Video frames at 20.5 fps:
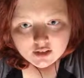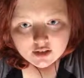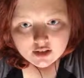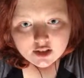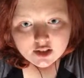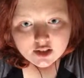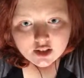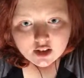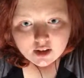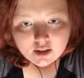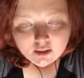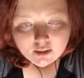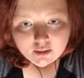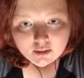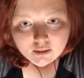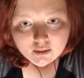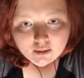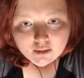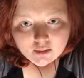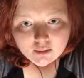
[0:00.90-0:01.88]
So,
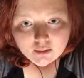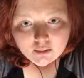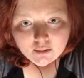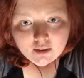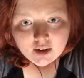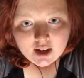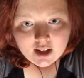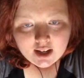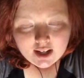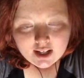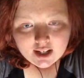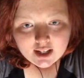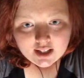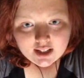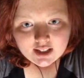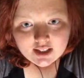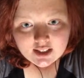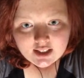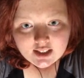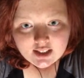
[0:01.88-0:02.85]
what
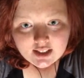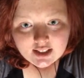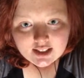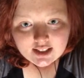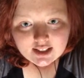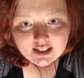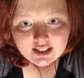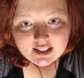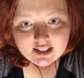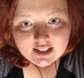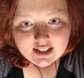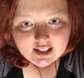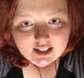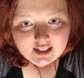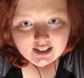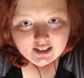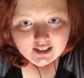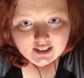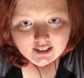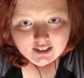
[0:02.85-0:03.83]
is
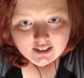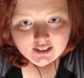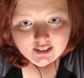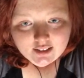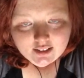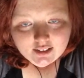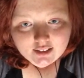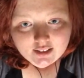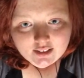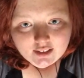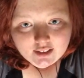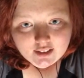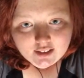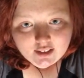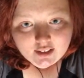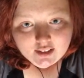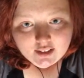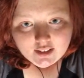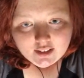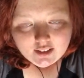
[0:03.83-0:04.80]
ECT?
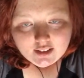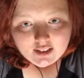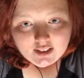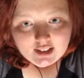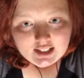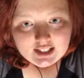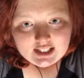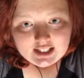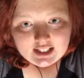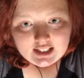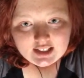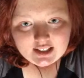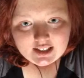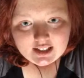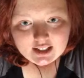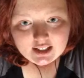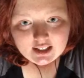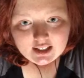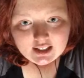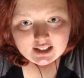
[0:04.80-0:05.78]

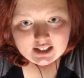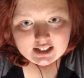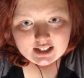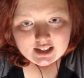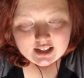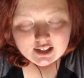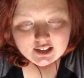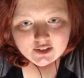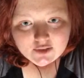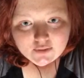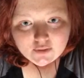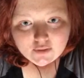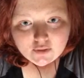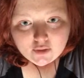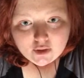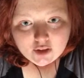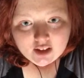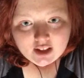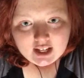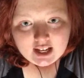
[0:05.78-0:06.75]
ECT stands
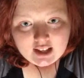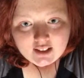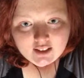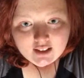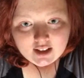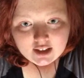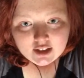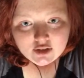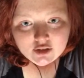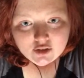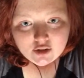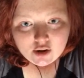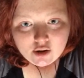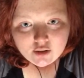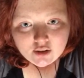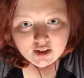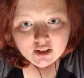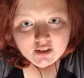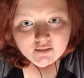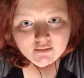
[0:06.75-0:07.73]
for
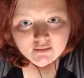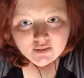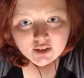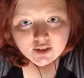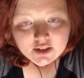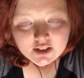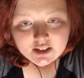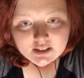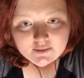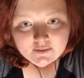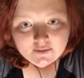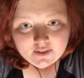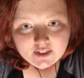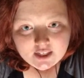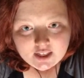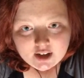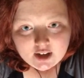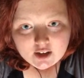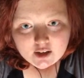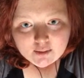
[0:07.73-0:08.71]
electroconvulsive
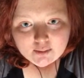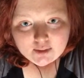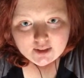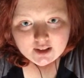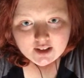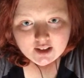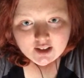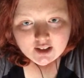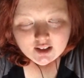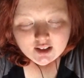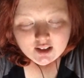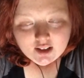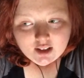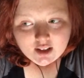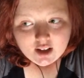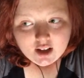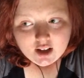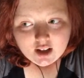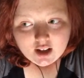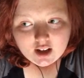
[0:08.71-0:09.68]
therapy,
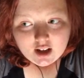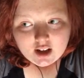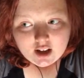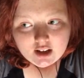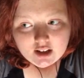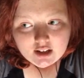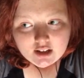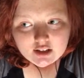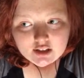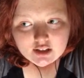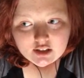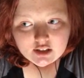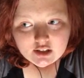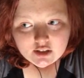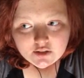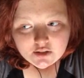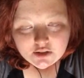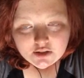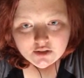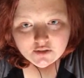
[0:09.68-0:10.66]
and it's
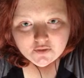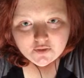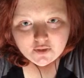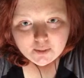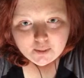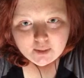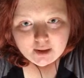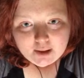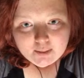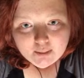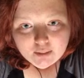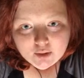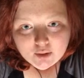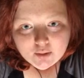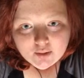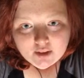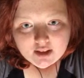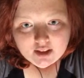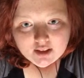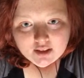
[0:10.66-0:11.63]
used for
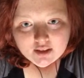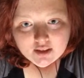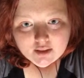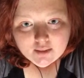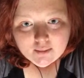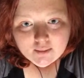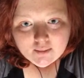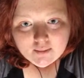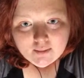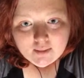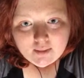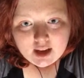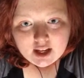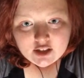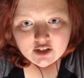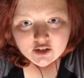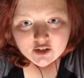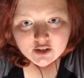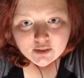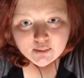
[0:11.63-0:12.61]
people with
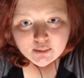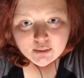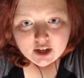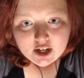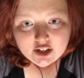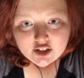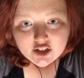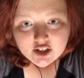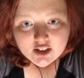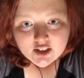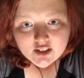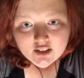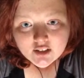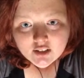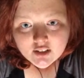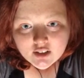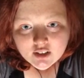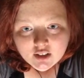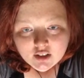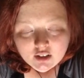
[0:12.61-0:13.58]
major
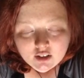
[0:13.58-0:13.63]
depression,